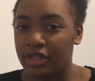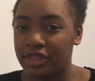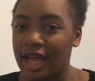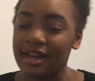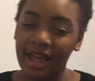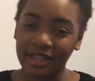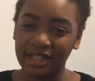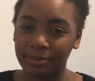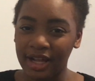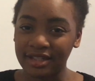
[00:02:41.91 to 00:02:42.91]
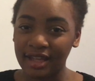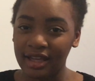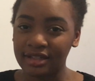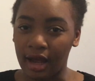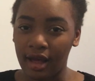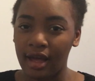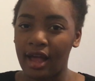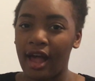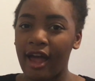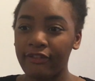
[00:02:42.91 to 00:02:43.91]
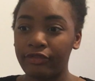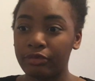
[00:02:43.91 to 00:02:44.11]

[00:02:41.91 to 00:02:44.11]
that 90 plus Atar.